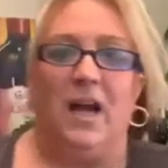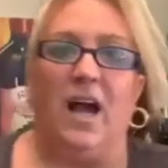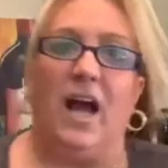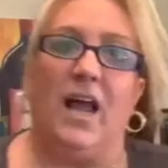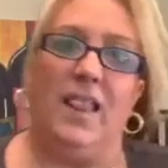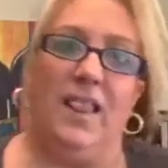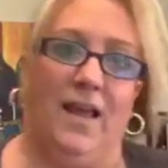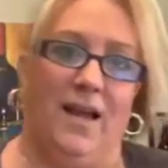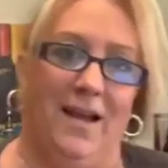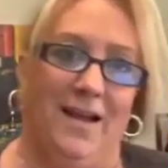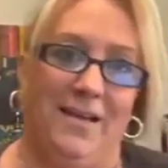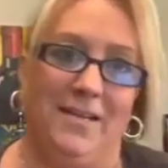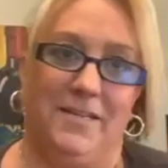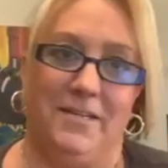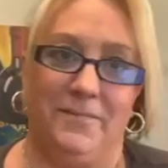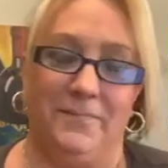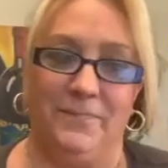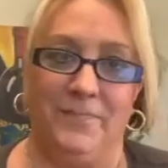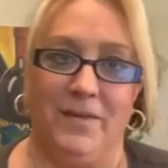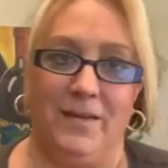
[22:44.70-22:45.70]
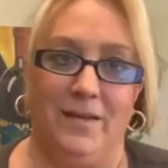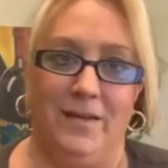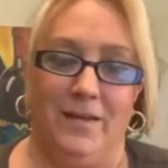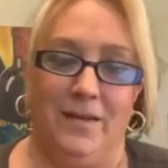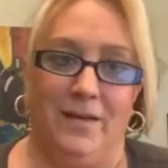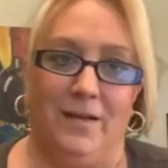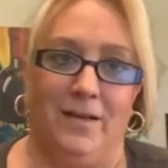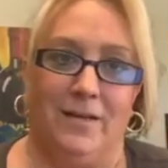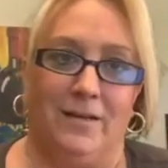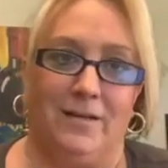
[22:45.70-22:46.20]
I lied
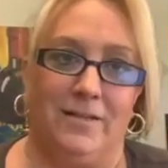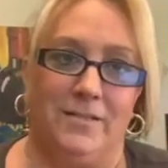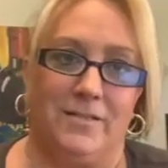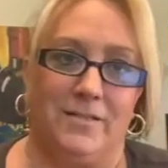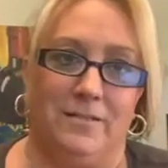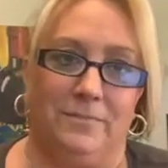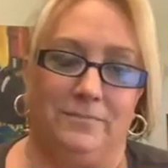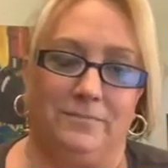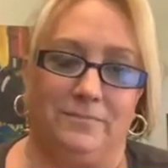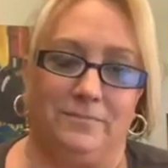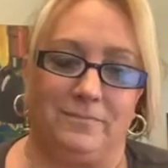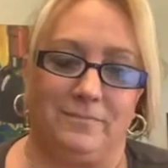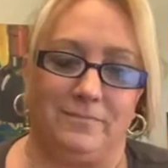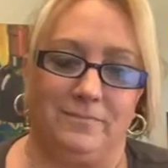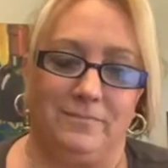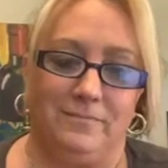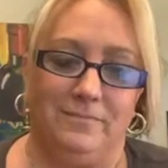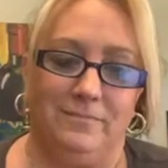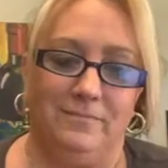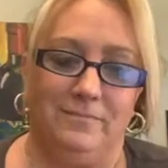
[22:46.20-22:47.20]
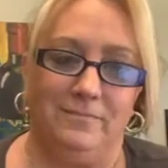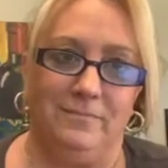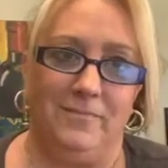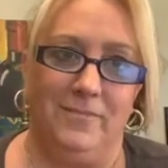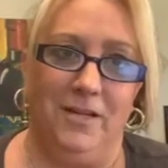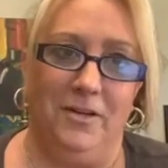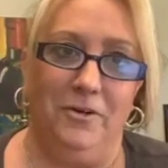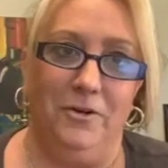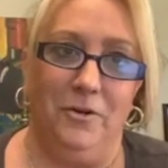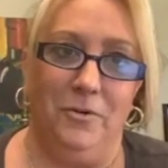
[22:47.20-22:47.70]
because
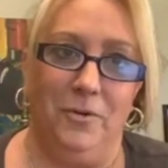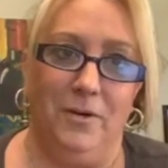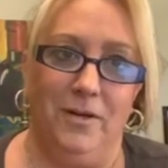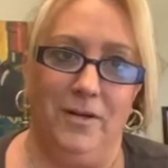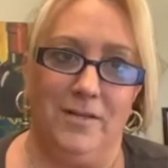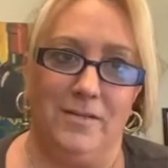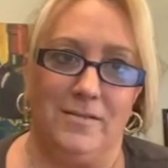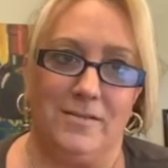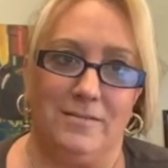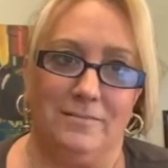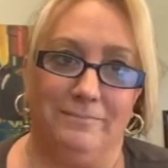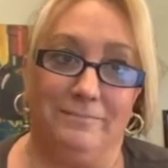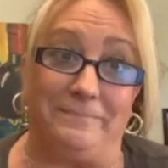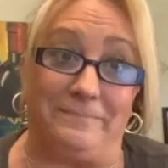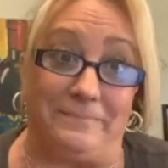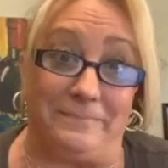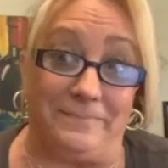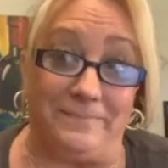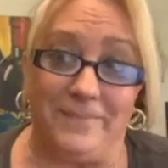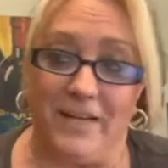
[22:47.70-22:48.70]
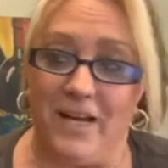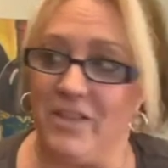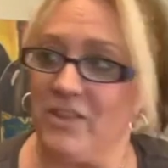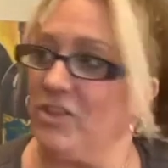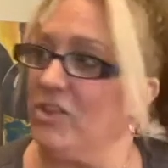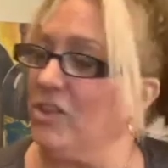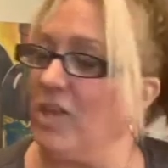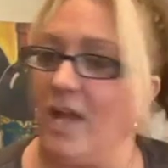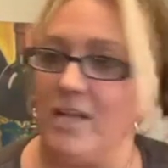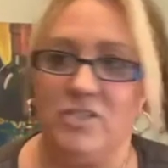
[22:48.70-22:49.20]
I don't know where it is.
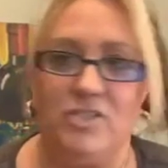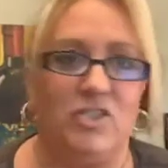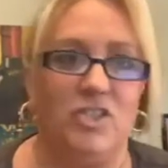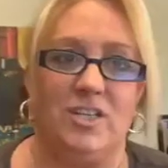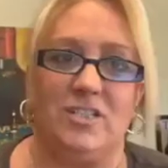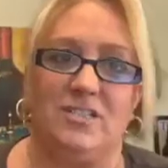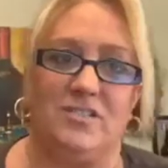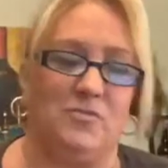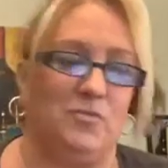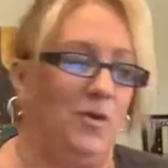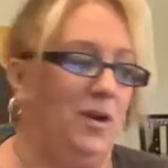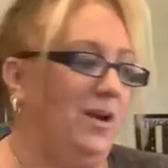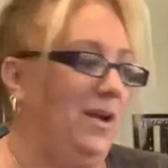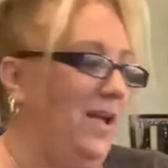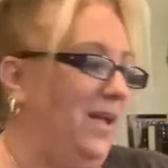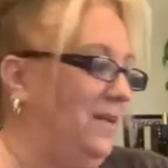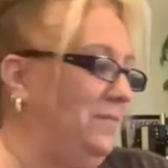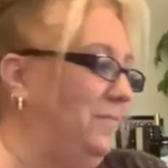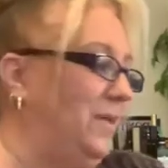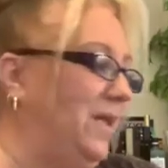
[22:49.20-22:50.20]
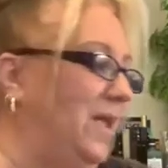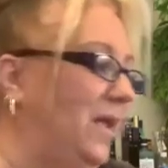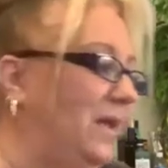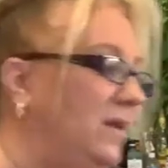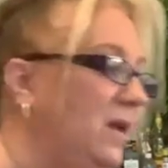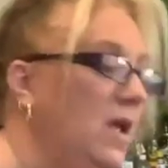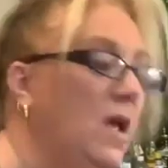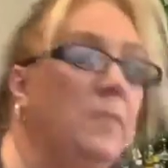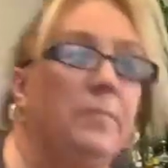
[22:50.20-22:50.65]
I just swear I had it in my hand.